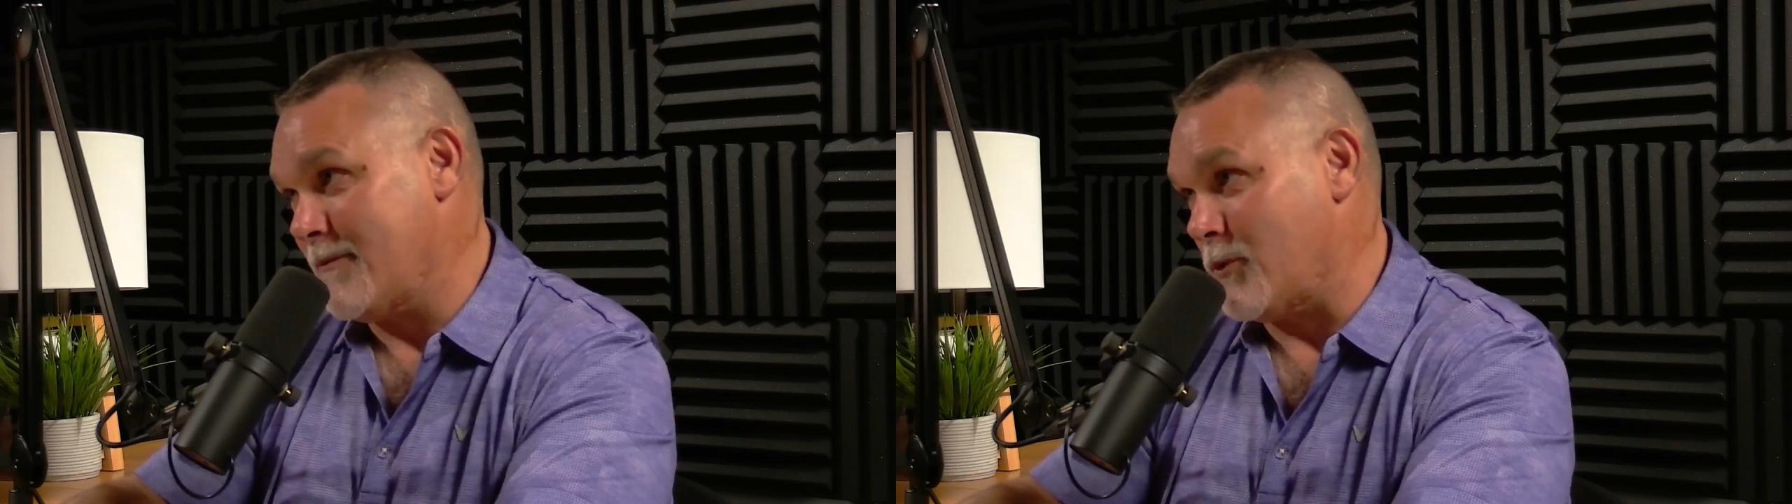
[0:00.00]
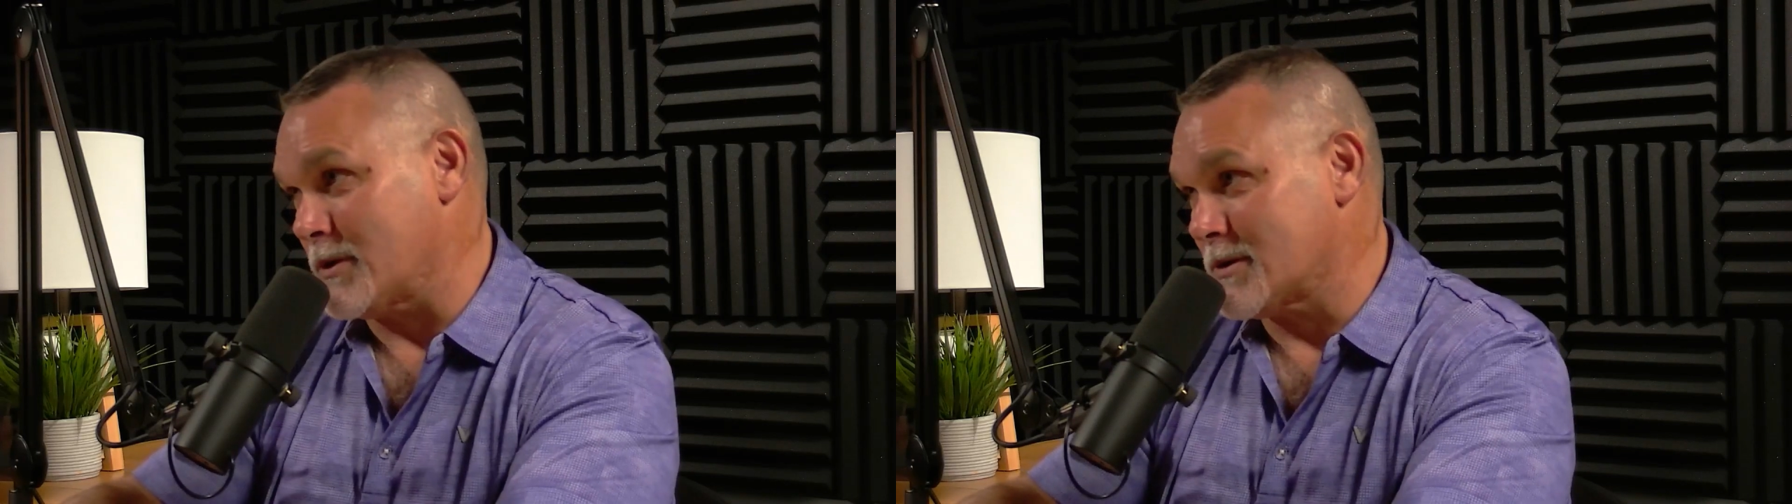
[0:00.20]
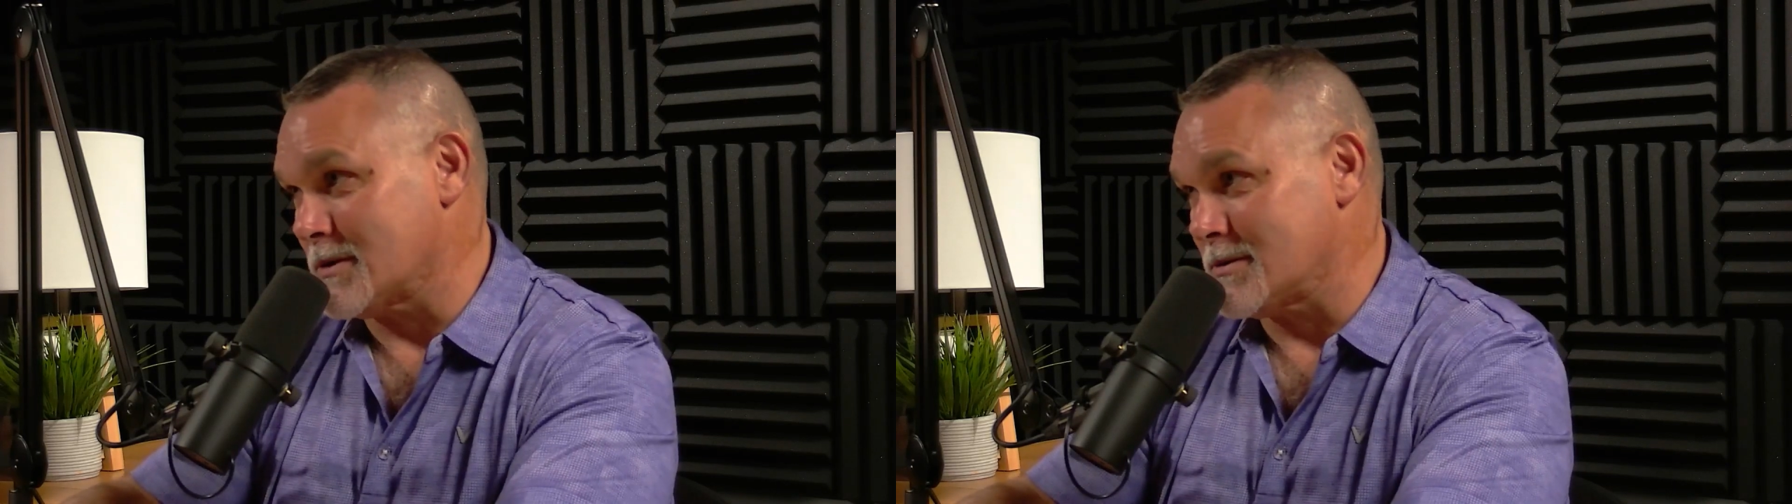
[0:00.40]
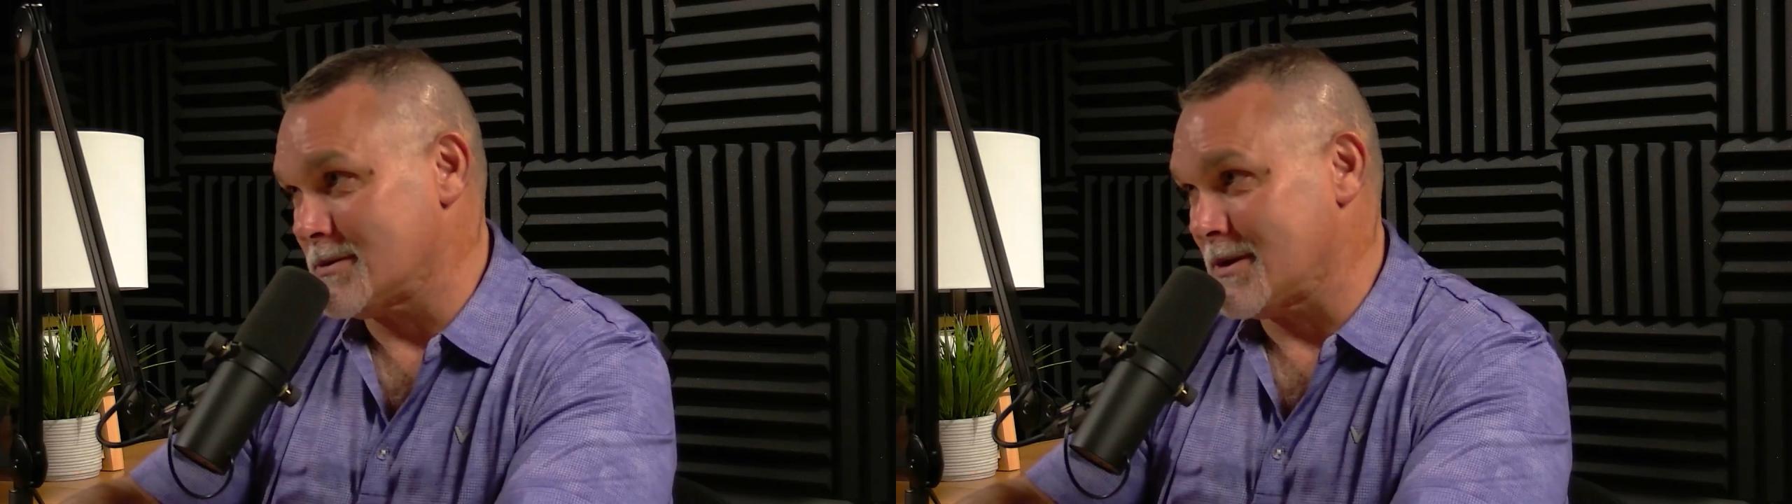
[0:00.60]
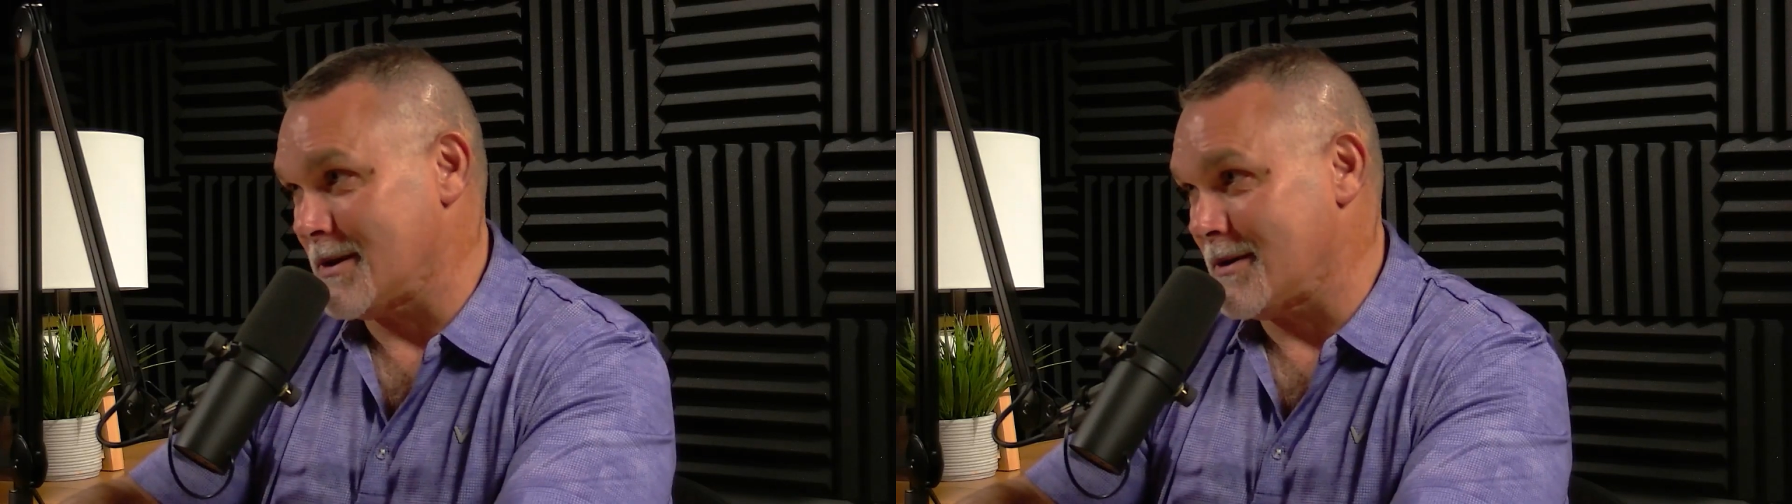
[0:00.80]
voice because
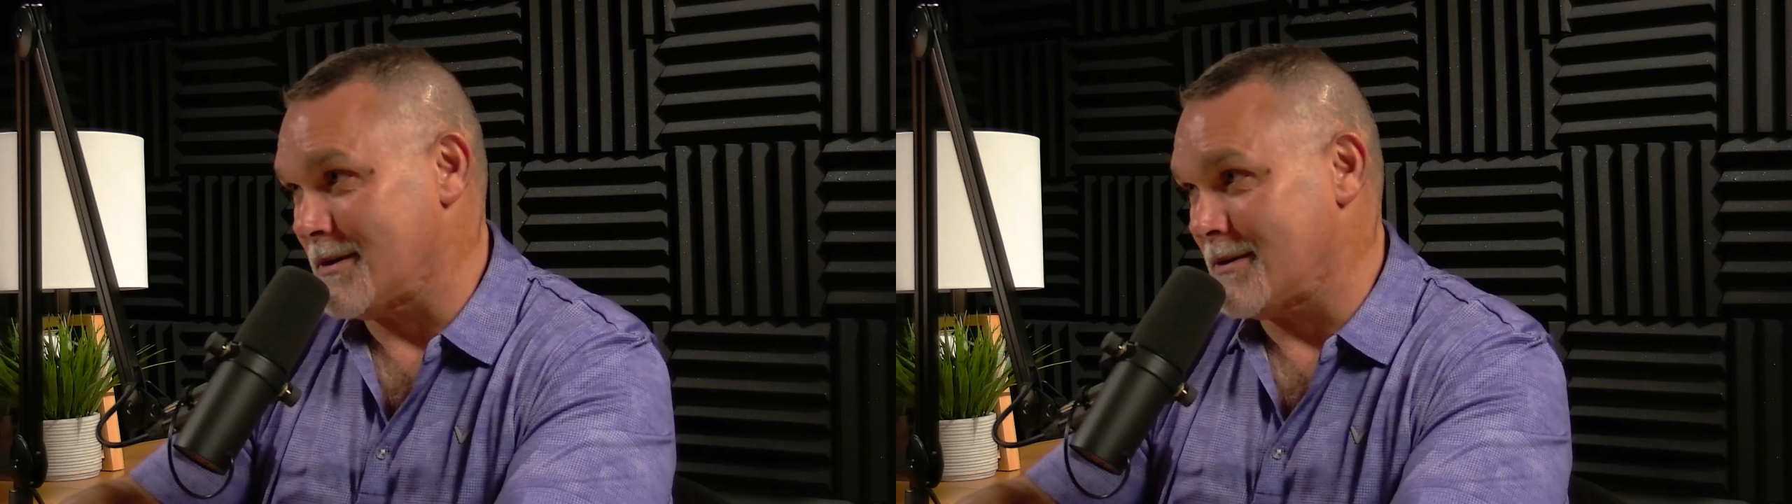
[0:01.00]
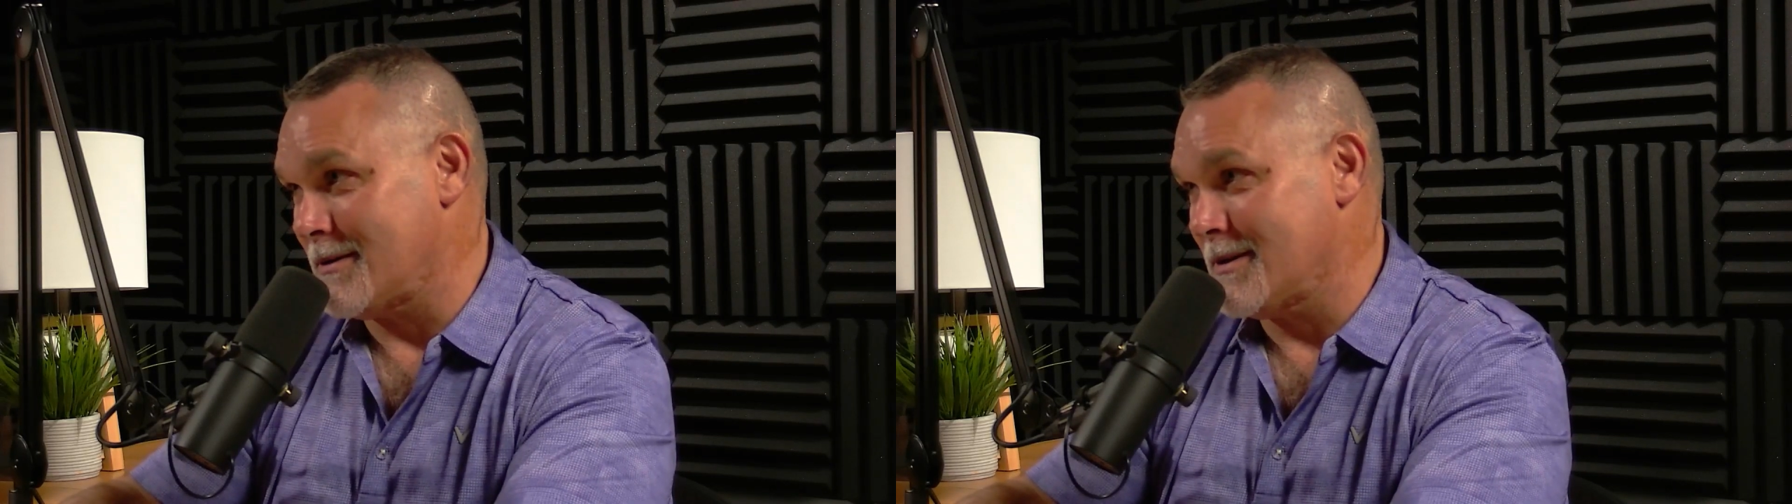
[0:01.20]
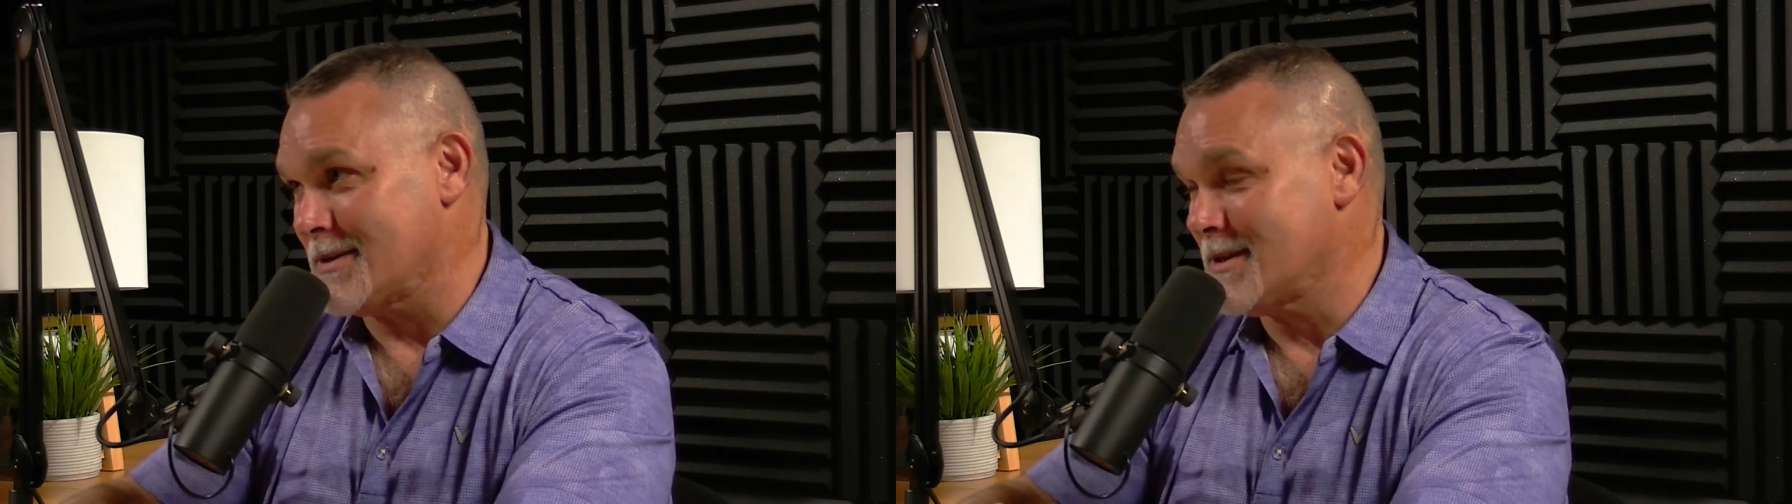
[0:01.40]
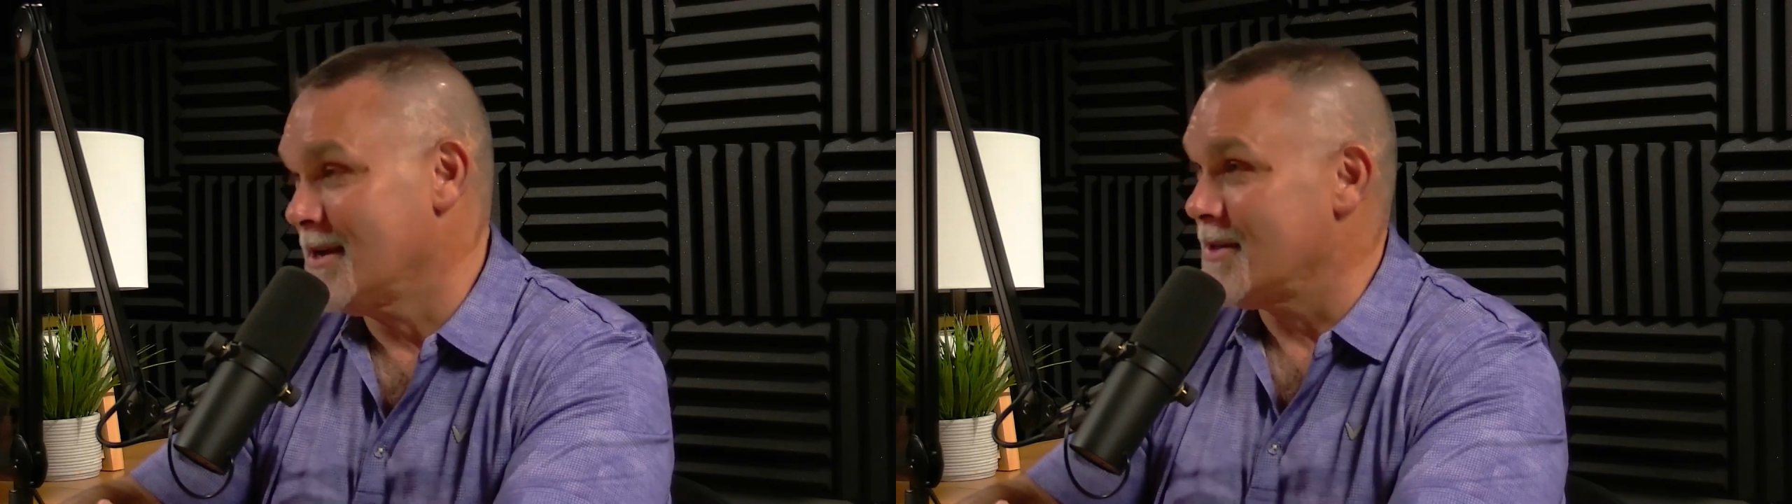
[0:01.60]
that's